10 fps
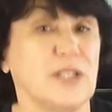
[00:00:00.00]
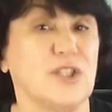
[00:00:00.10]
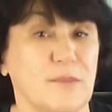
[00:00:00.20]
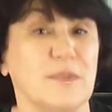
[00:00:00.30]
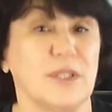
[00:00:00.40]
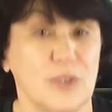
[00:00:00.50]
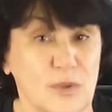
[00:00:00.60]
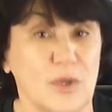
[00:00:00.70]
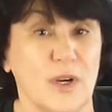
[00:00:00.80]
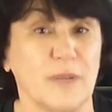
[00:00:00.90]
many gyms in
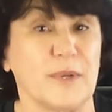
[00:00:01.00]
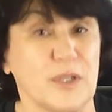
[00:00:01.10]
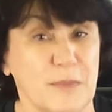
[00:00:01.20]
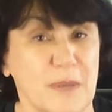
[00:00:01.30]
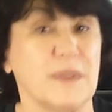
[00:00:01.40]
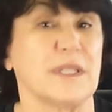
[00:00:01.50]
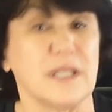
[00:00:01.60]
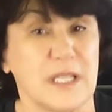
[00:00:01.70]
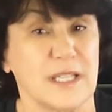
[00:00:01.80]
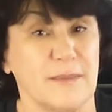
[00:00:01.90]
New York because my
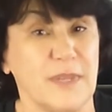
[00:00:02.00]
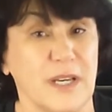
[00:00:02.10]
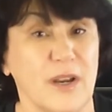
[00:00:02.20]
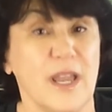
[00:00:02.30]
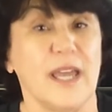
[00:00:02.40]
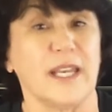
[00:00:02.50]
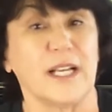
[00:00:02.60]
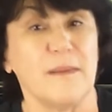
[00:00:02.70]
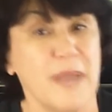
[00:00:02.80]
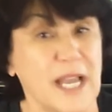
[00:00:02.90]
business is up there,
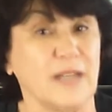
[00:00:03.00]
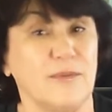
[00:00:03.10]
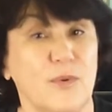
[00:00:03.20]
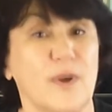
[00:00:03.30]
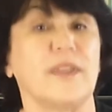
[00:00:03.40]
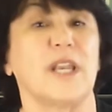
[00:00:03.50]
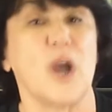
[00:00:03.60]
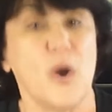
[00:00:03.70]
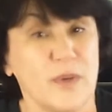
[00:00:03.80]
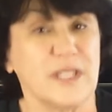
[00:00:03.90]
and I come back and forth,
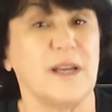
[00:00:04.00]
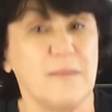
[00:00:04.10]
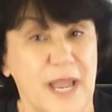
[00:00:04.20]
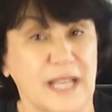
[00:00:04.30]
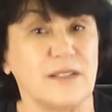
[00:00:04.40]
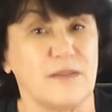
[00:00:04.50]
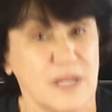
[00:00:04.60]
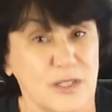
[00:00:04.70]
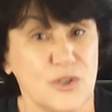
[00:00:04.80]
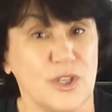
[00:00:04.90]
and I always come back to
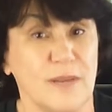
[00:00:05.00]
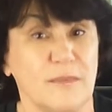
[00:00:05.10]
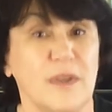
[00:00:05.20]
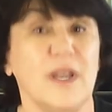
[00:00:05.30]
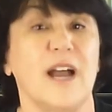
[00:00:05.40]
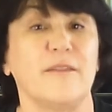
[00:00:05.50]
this gym.